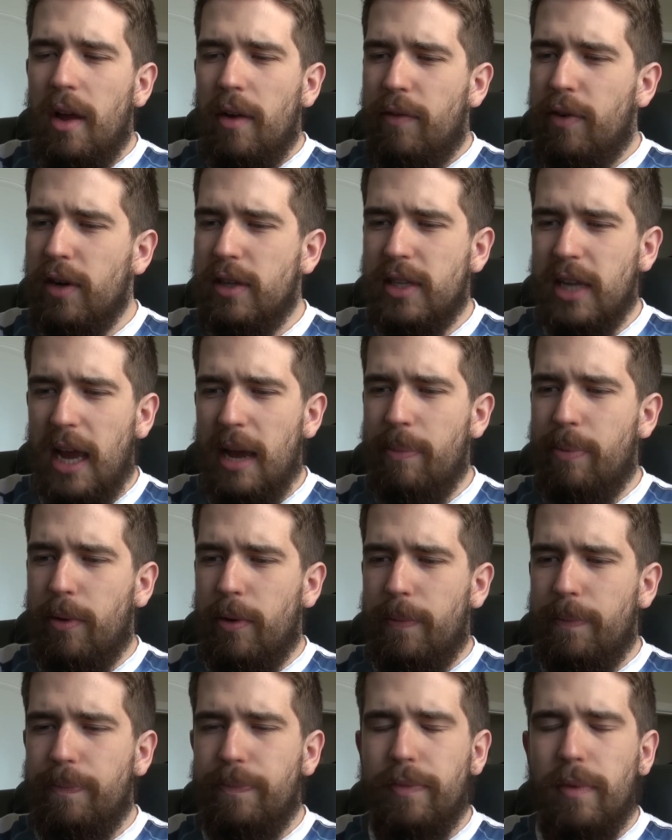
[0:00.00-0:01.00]
For
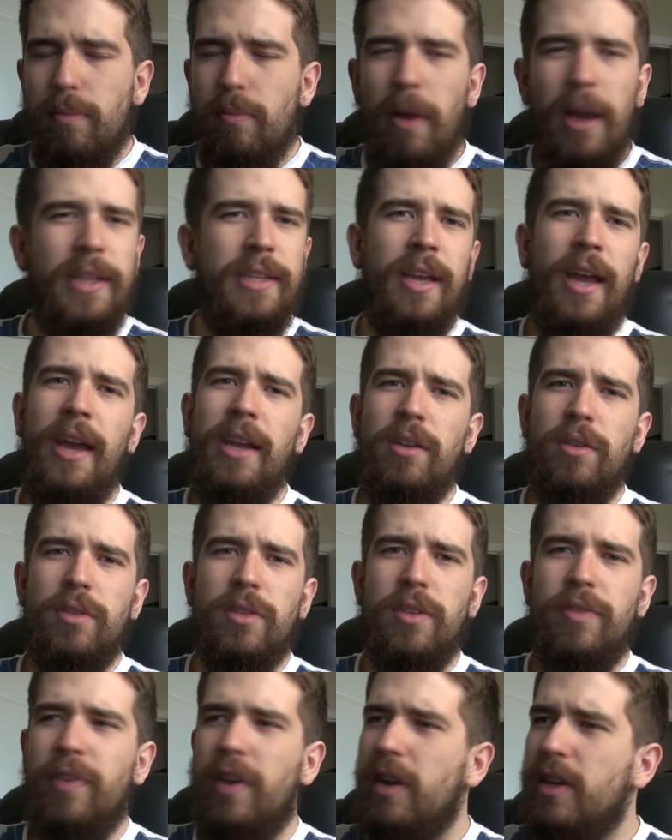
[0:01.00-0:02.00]
example, my
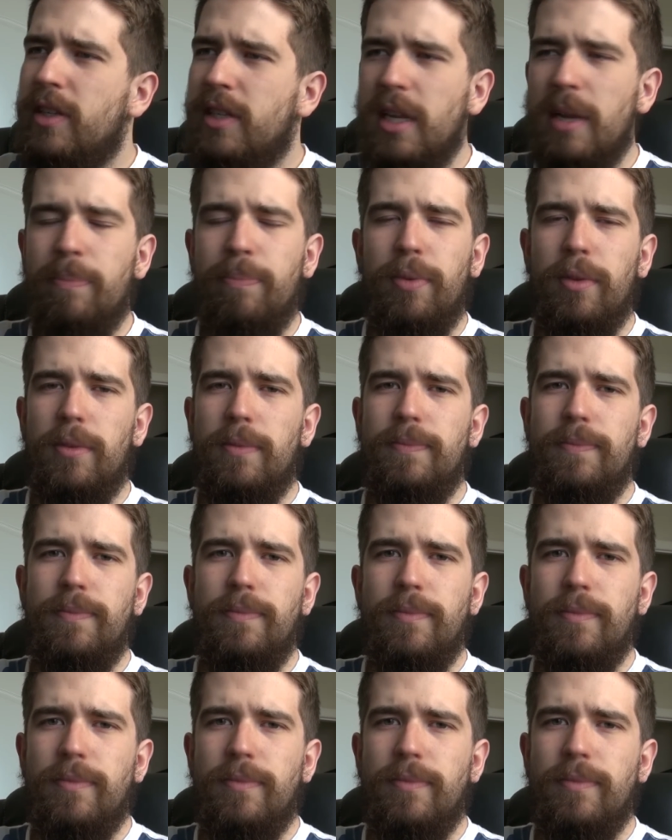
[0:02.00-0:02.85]
titles are very simple.